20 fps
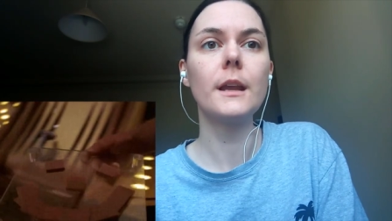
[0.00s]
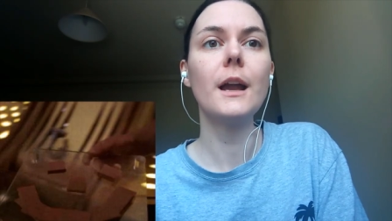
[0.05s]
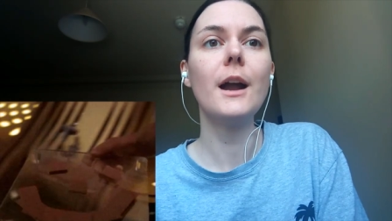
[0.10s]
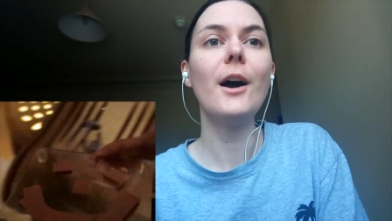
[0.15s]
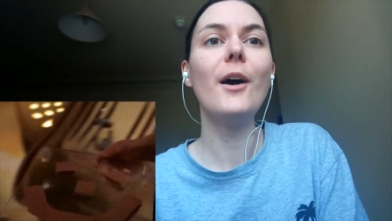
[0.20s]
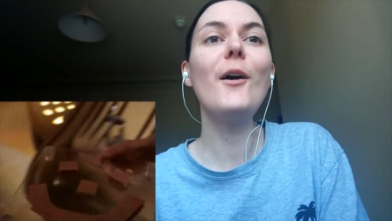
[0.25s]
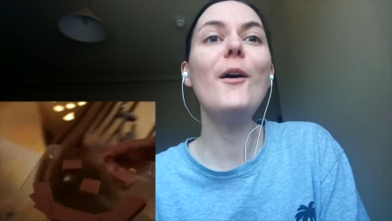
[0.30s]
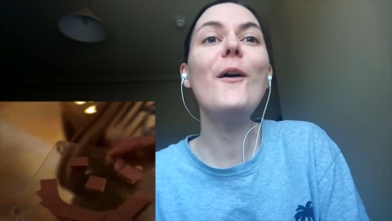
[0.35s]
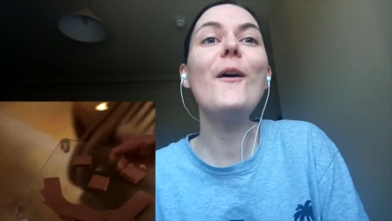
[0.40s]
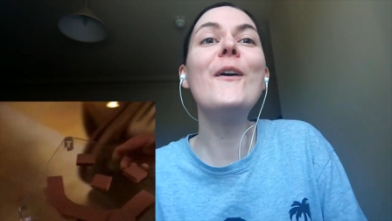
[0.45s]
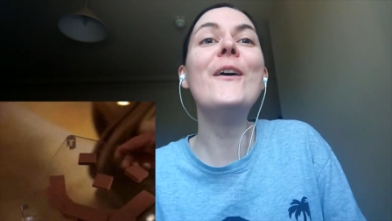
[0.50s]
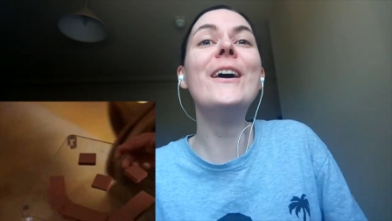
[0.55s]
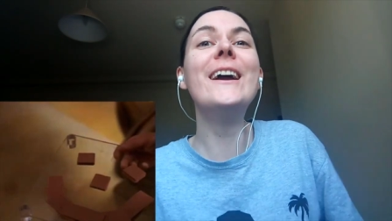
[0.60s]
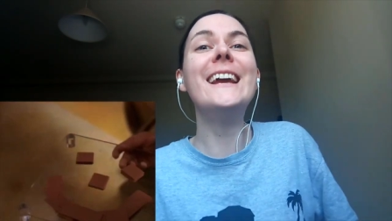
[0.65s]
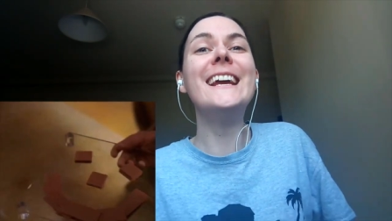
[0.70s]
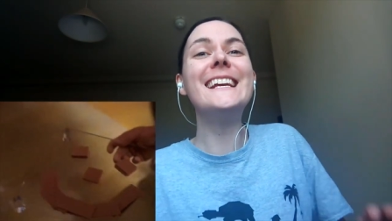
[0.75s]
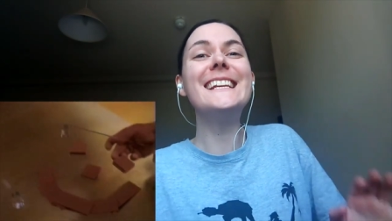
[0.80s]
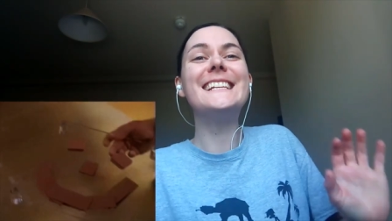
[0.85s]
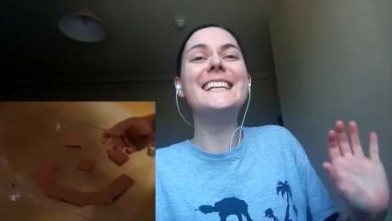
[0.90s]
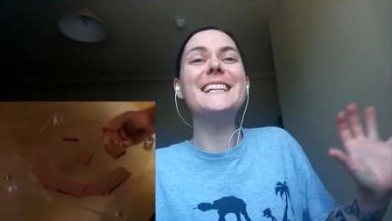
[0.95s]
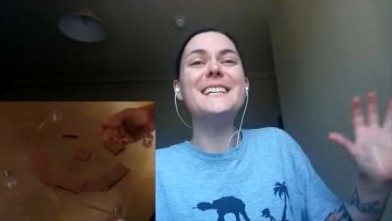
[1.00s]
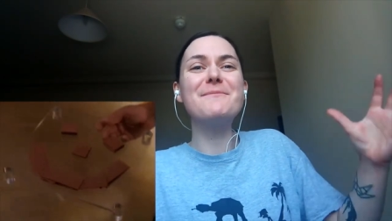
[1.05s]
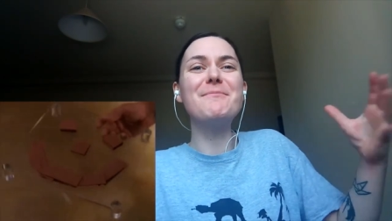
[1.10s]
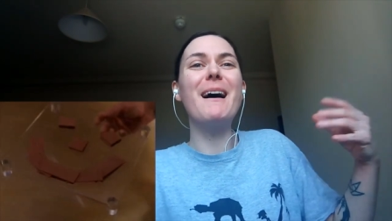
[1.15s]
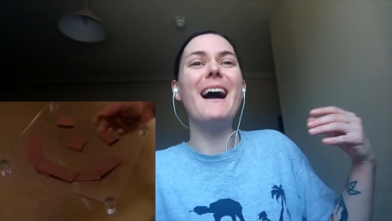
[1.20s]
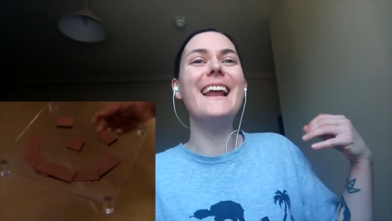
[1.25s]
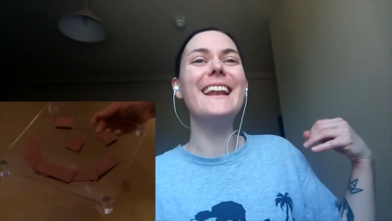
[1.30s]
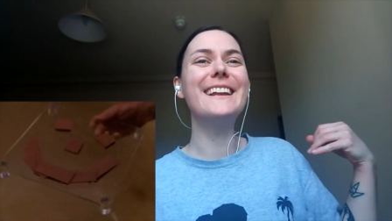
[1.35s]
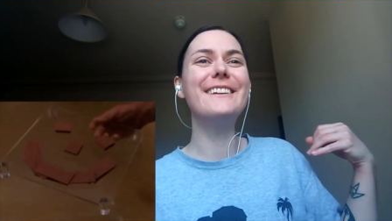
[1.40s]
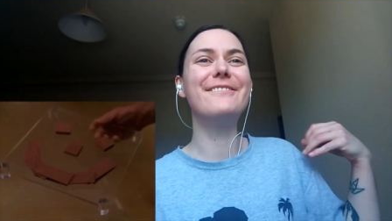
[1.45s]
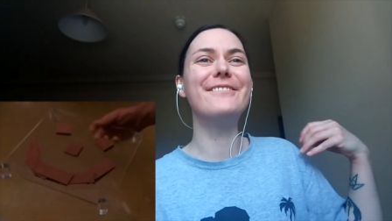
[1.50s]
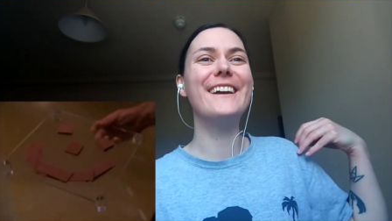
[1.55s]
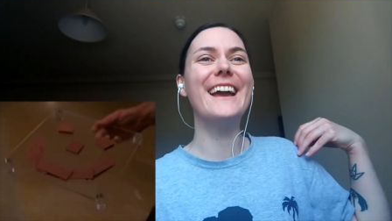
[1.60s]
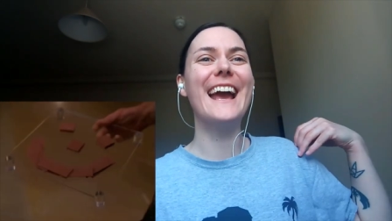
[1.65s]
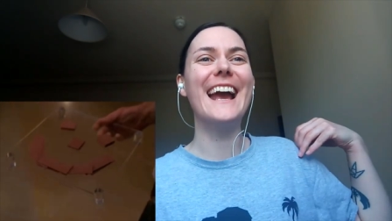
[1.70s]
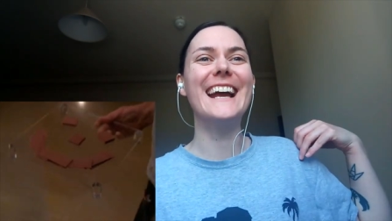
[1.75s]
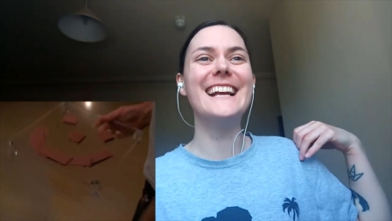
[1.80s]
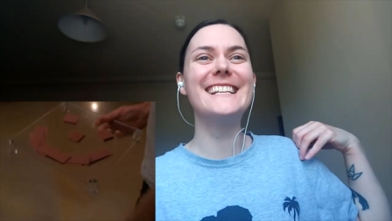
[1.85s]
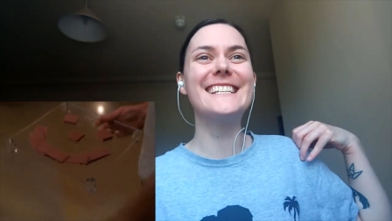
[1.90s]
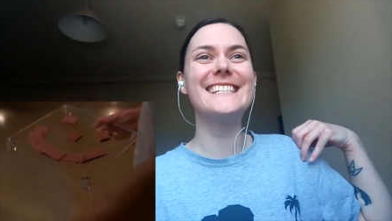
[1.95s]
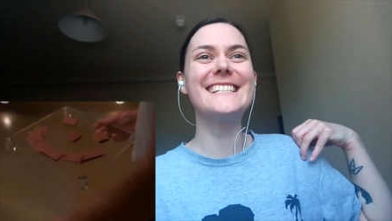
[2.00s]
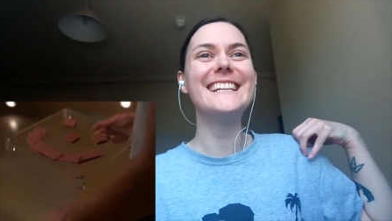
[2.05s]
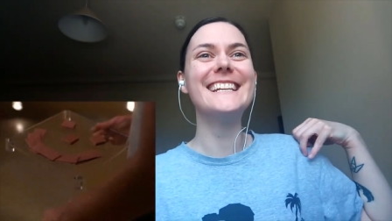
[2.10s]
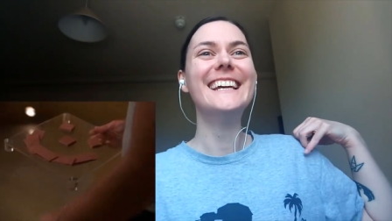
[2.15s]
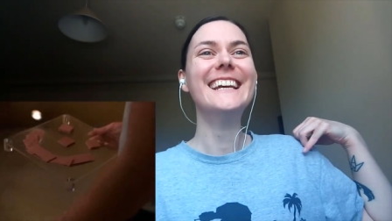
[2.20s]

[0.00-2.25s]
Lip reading: Oh, he's a smiley face!